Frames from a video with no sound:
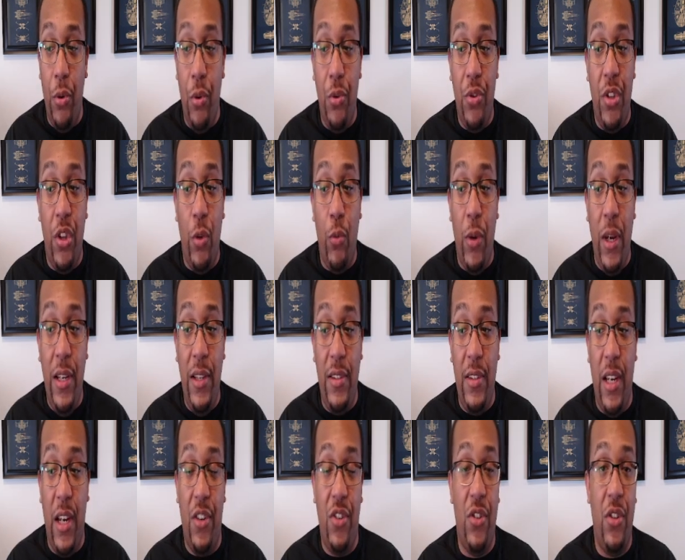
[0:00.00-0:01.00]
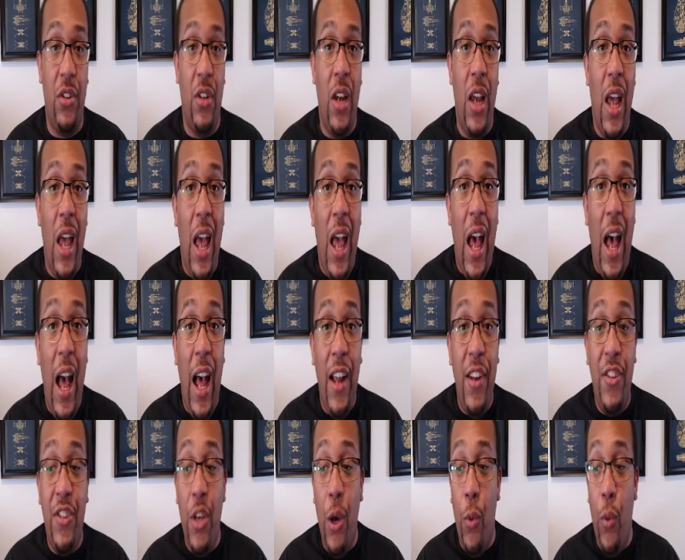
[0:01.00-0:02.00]
to the race section.
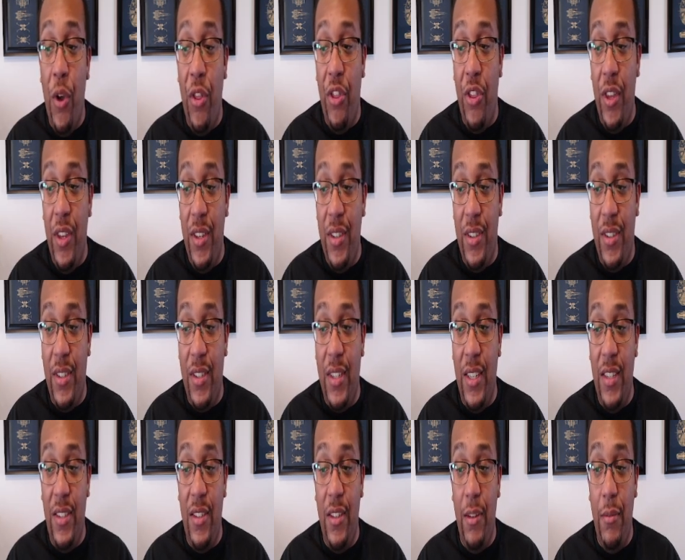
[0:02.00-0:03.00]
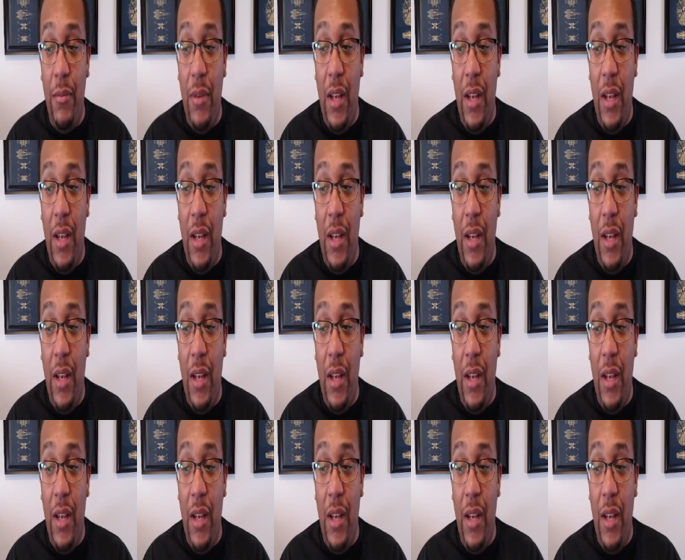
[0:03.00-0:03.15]
So with this system,